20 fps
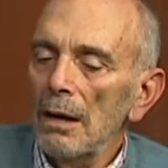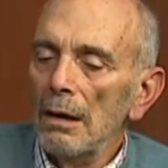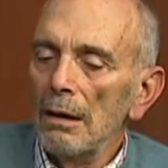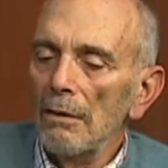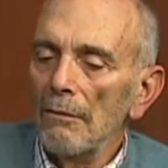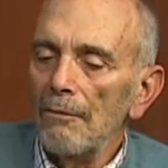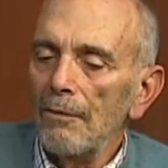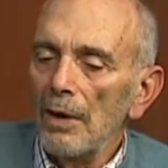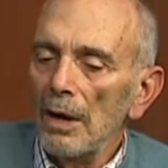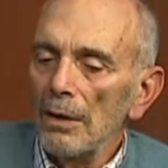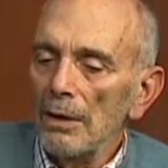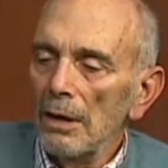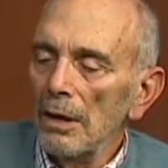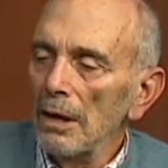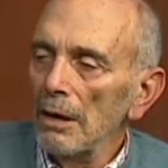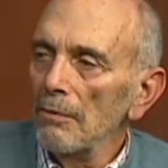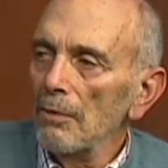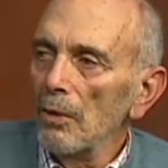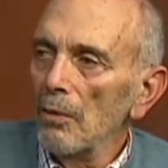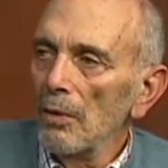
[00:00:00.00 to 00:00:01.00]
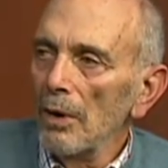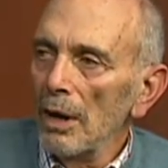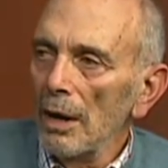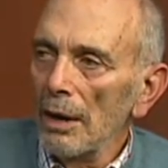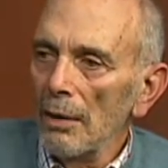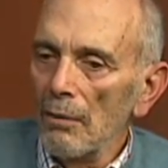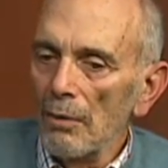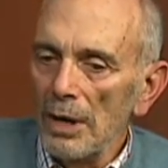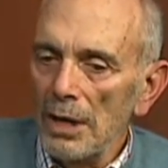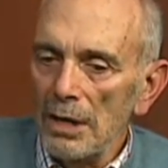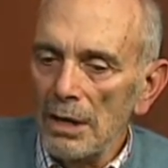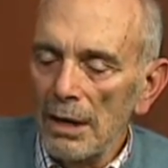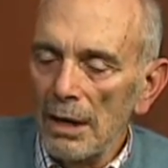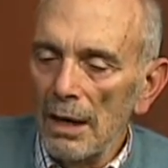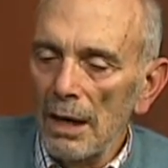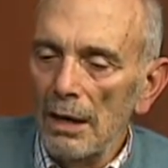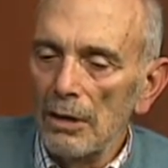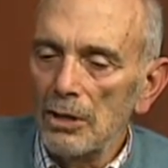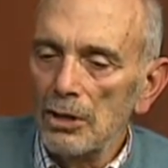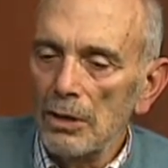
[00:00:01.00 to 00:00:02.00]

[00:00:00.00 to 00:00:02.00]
The father never really retired.